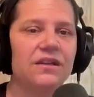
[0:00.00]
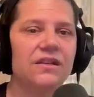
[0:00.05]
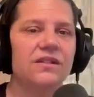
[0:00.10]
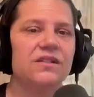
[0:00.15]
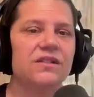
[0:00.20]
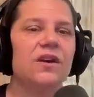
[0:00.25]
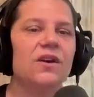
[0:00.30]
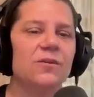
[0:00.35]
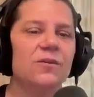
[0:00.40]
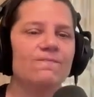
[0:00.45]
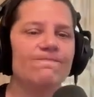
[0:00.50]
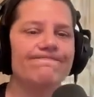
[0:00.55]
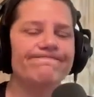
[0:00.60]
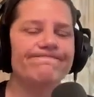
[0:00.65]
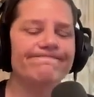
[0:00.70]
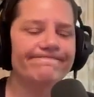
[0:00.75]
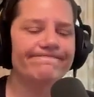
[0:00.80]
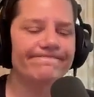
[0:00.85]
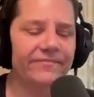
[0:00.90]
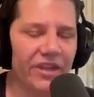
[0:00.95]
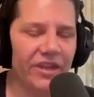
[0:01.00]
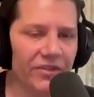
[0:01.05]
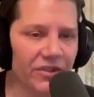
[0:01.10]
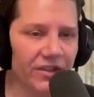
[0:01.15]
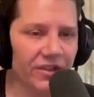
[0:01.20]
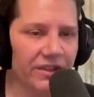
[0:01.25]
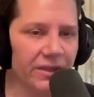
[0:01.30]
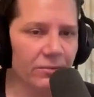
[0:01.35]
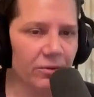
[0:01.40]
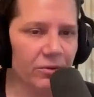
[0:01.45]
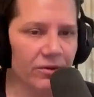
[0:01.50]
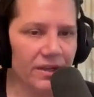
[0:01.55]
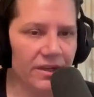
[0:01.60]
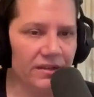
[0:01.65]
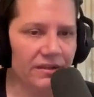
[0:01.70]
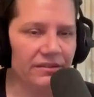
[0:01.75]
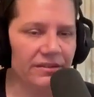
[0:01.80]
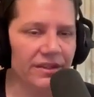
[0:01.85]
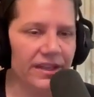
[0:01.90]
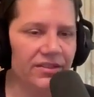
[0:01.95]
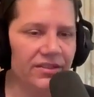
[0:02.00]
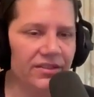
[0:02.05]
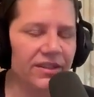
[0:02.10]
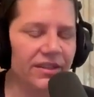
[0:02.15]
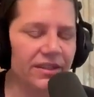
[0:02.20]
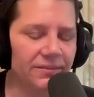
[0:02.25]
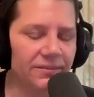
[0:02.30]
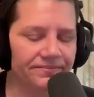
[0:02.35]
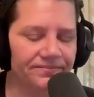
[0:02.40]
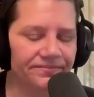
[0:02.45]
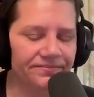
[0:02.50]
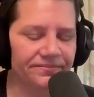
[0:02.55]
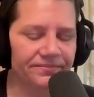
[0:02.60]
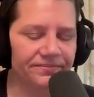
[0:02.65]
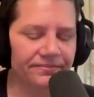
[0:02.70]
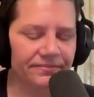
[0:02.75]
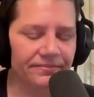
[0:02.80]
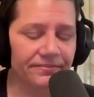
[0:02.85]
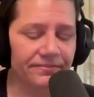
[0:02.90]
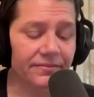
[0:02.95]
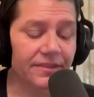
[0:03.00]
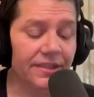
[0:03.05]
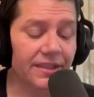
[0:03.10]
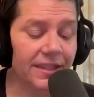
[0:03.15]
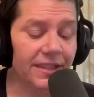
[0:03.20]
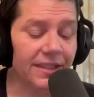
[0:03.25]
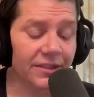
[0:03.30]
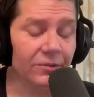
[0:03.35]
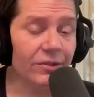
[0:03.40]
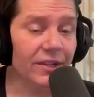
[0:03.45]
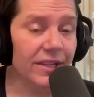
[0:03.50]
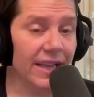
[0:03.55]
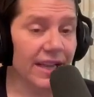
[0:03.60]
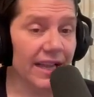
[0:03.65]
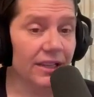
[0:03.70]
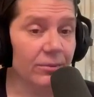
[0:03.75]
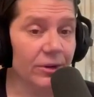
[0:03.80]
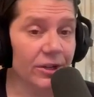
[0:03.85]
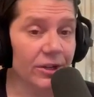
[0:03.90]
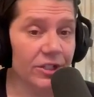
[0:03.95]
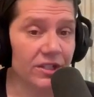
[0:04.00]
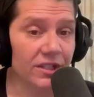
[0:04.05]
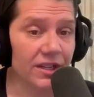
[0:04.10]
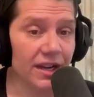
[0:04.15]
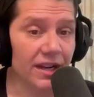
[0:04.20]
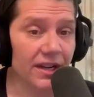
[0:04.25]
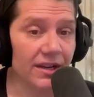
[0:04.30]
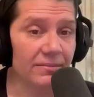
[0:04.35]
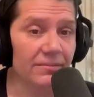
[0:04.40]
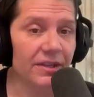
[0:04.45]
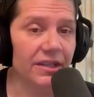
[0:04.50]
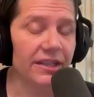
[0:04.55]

So let the Let the recalibration come.